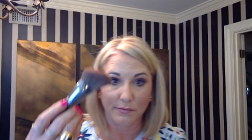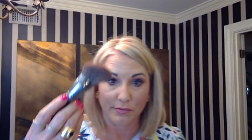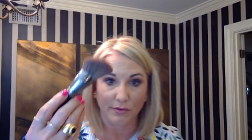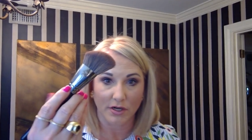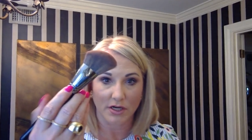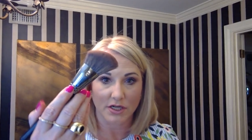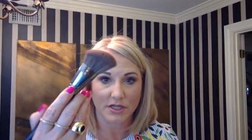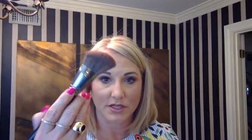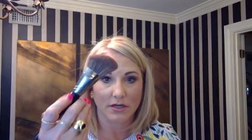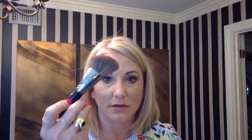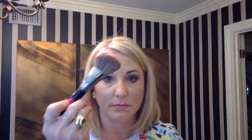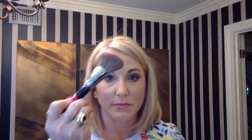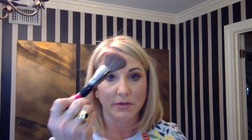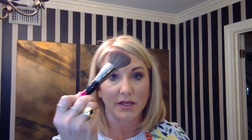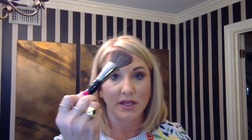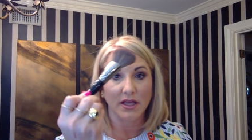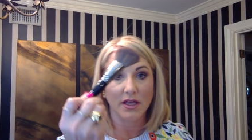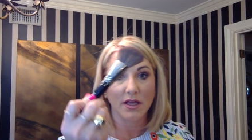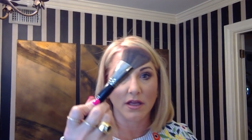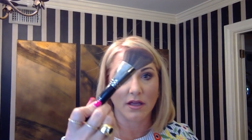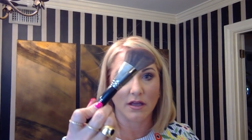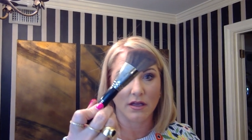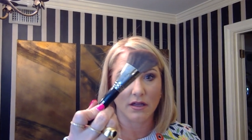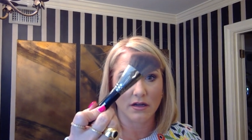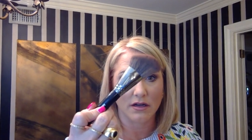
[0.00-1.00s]
brush that I'm
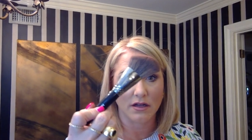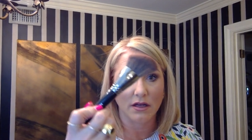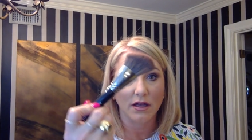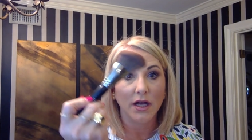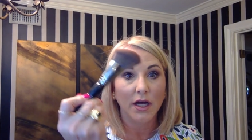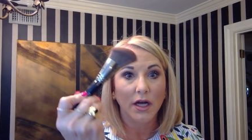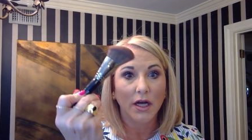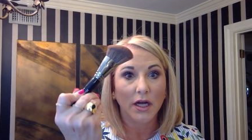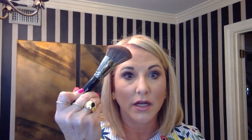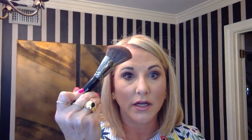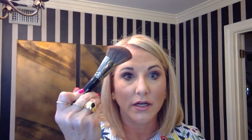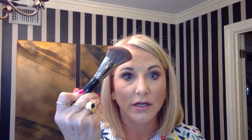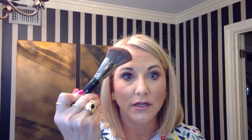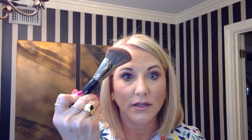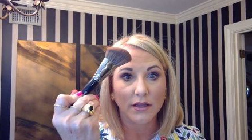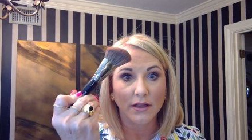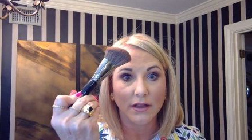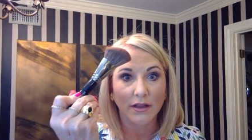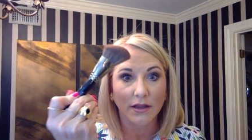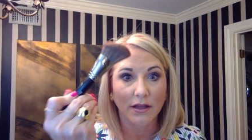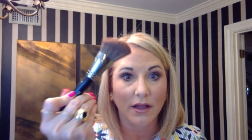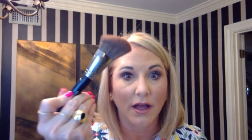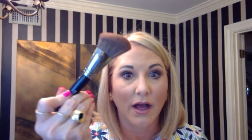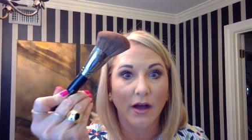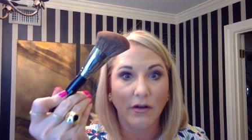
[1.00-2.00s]
in
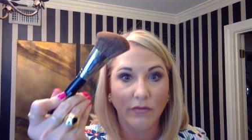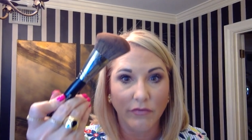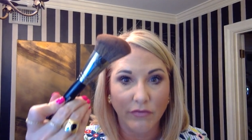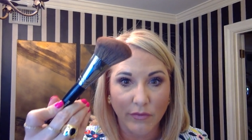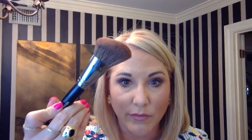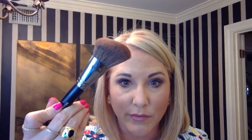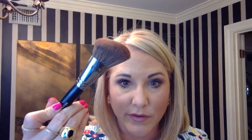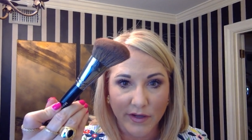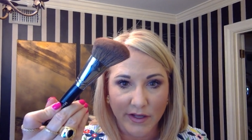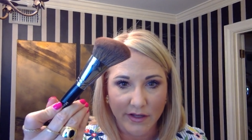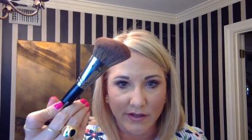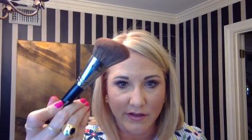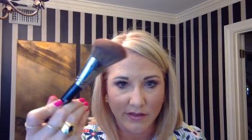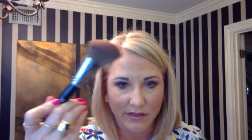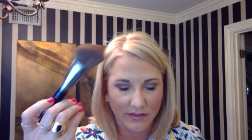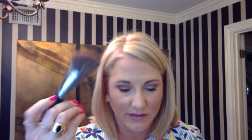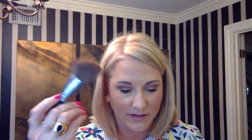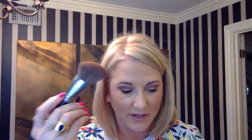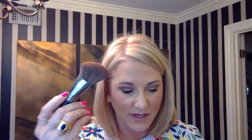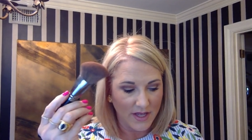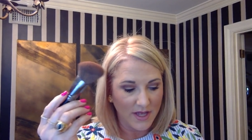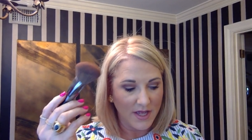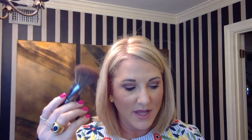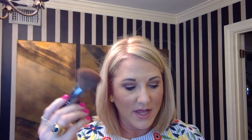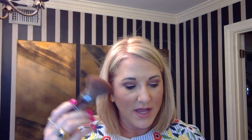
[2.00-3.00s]
love with,
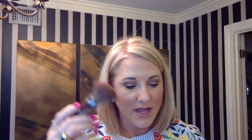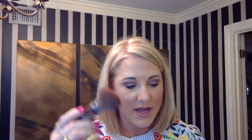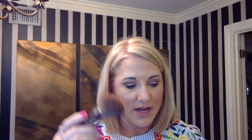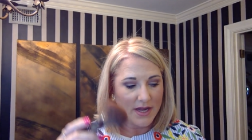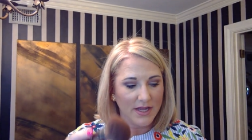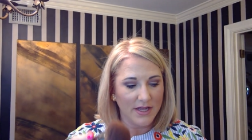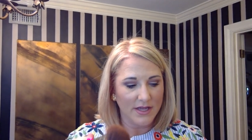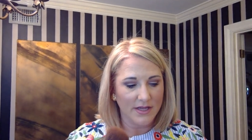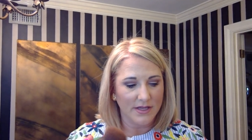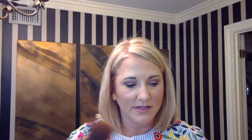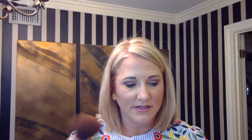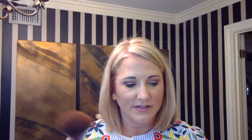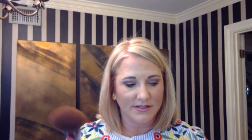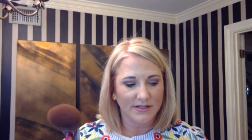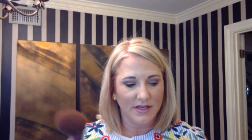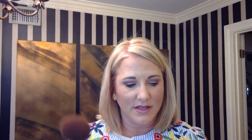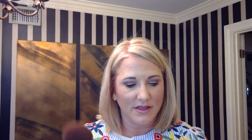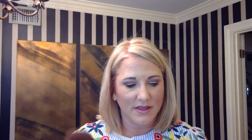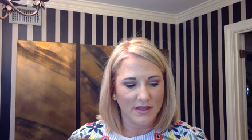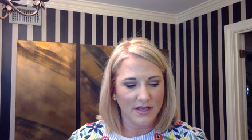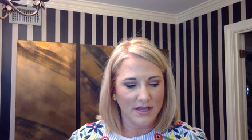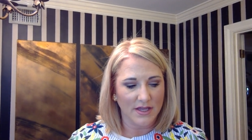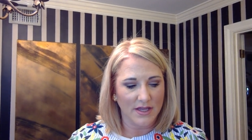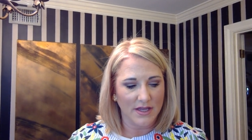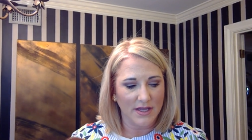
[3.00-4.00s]
is
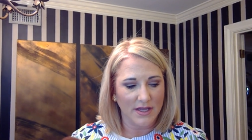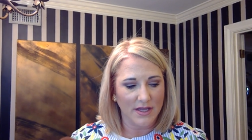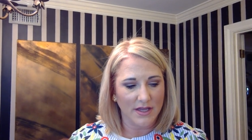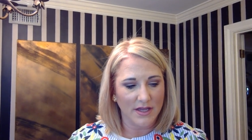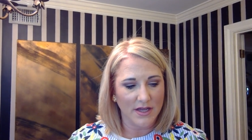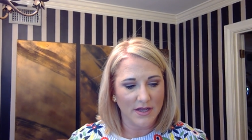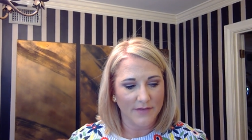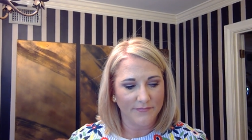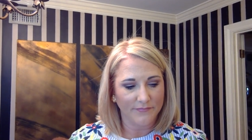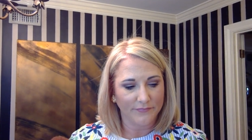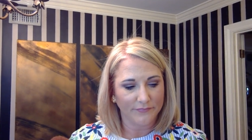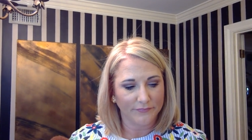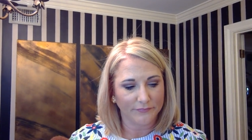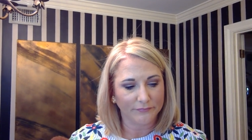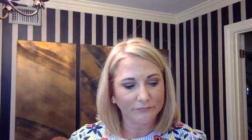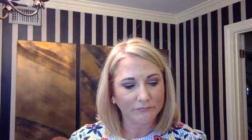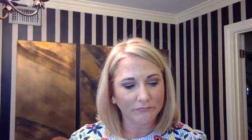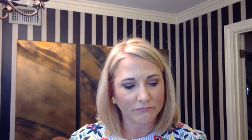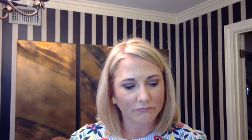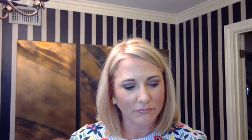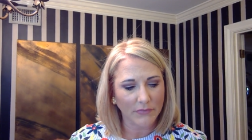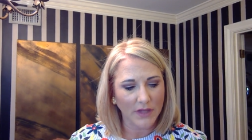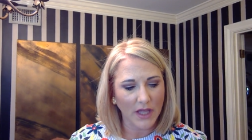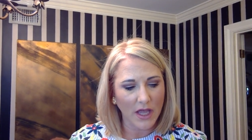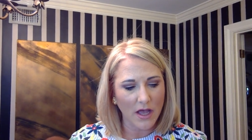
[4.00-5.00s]
the
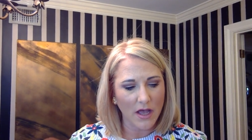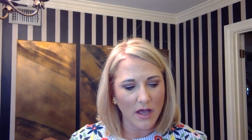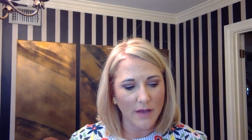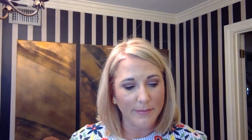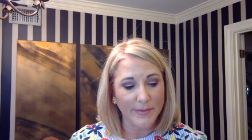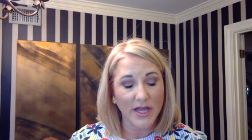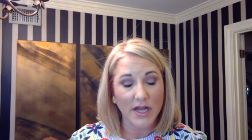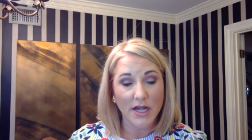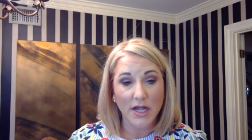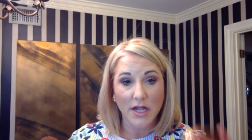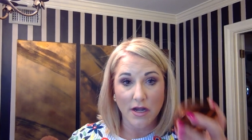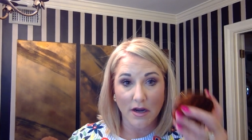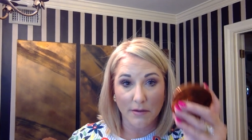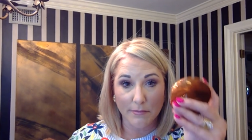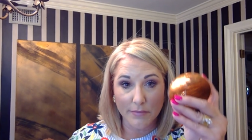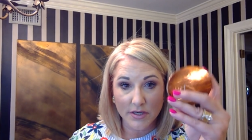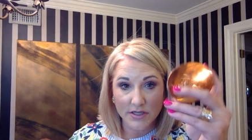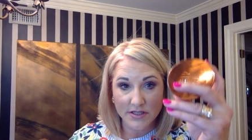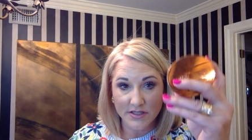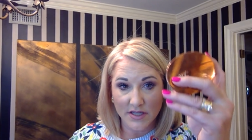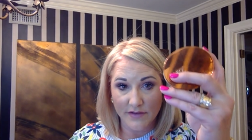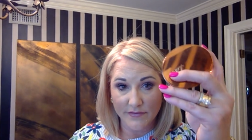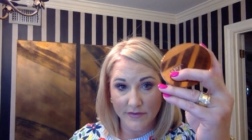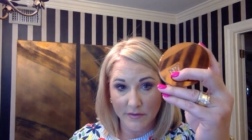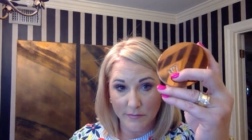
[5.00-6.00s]
Um, number
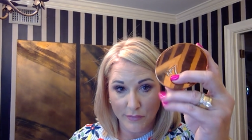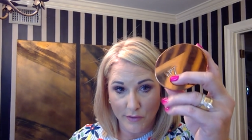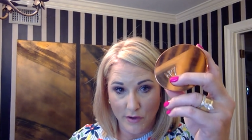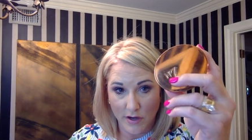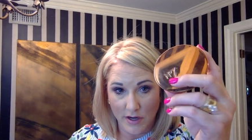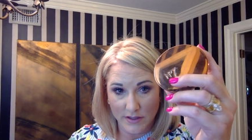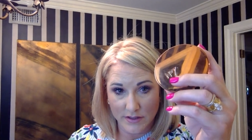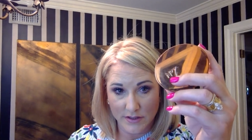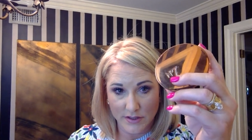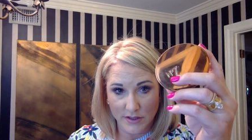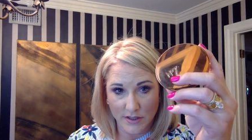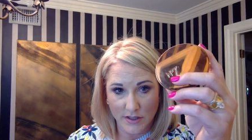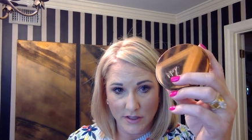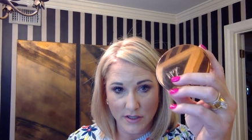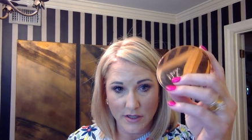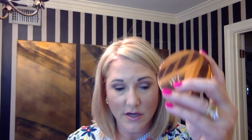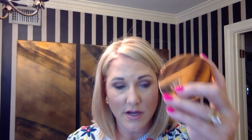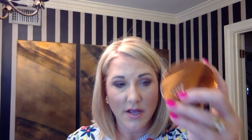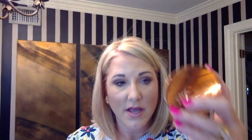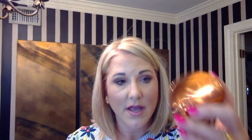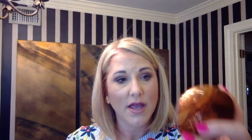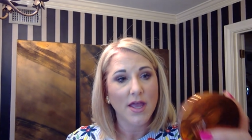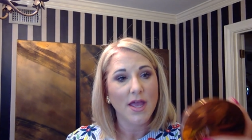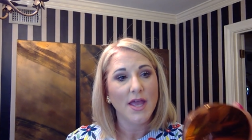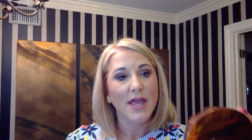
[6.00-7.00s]
seven bronzer
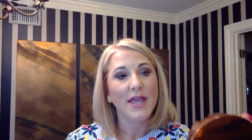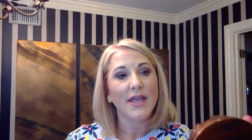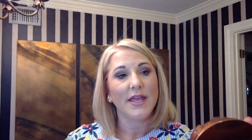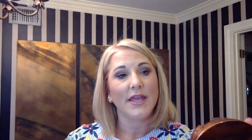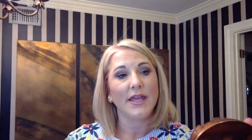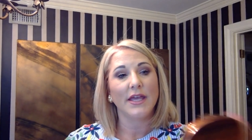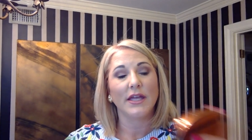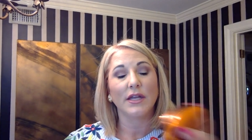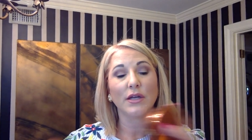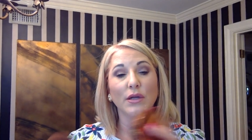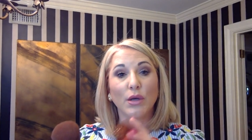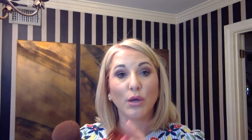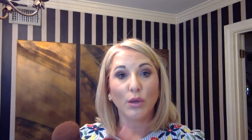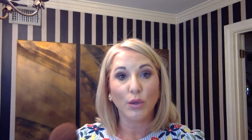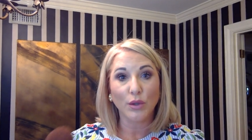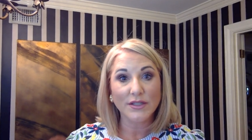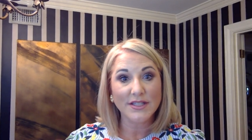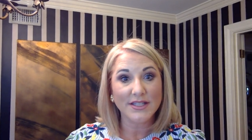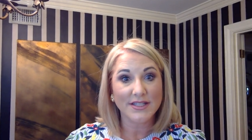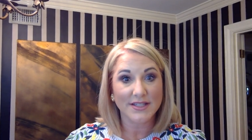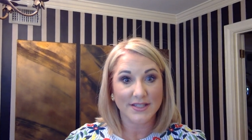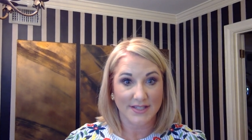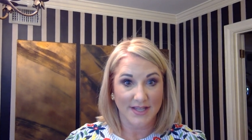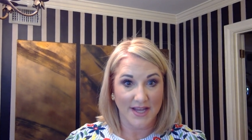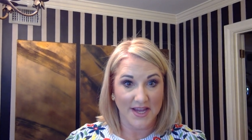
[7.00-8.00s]
in
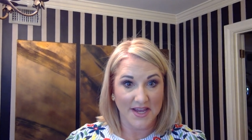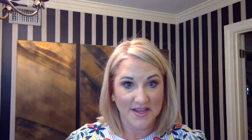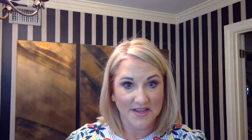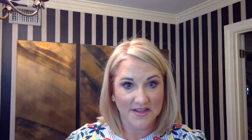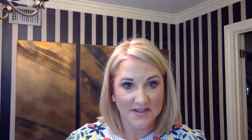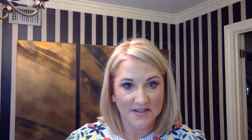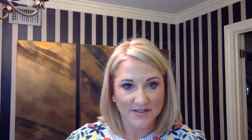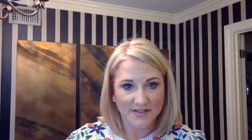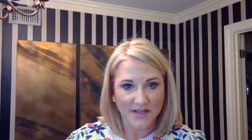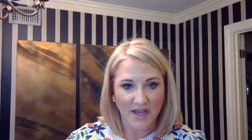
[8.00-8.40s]
Golden Sands.